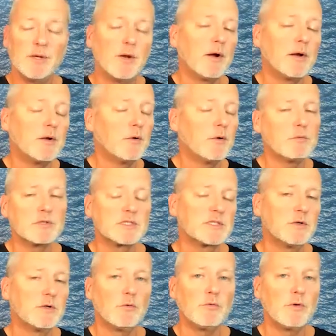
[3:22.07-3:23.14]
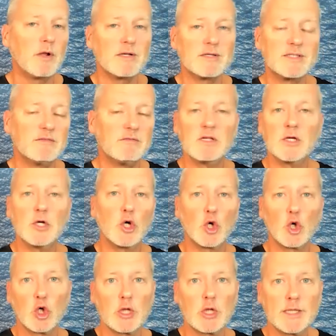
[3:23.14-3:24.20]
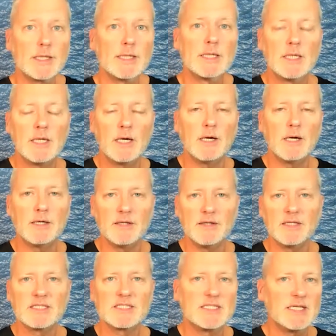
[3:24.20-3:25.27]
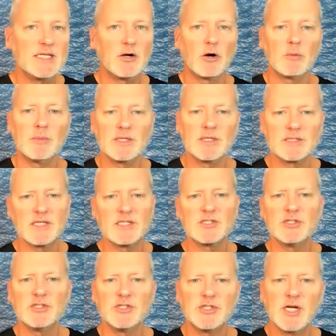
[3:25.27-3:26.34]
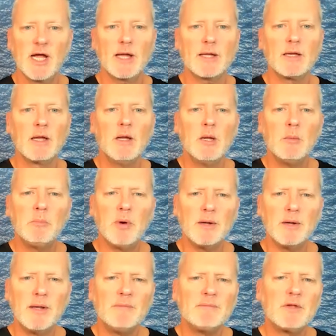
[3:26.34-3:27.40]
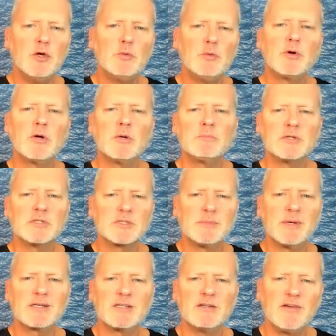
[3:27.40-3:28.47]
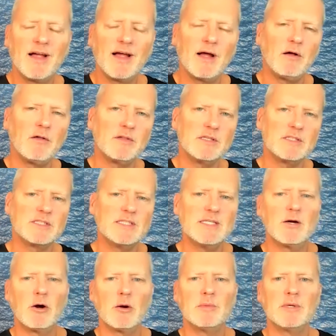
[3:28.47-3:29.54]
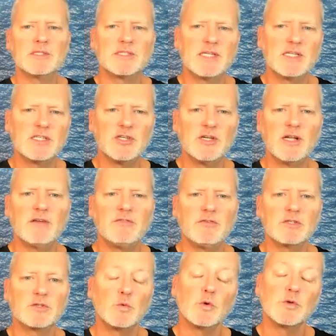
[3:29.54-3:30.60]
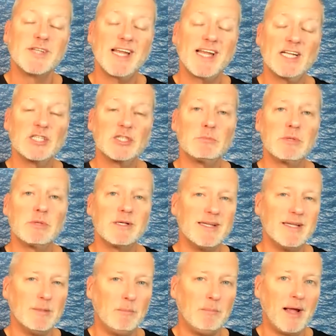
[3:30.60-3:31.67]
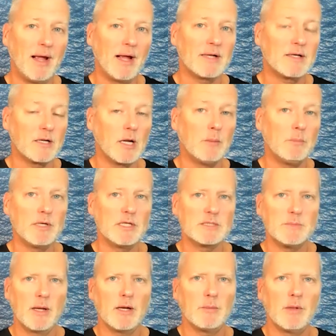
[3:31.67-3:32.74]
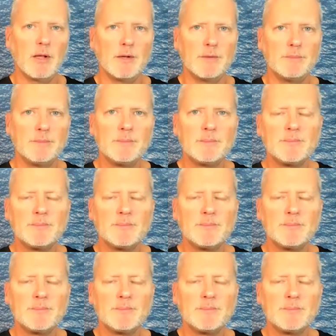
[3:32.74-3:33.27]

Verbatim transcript: you know, I know we're still relatively early uh, in this decarbonization chat. But can you put in perspective how these decarbonization efforts will tangibly impact a company's bottom line?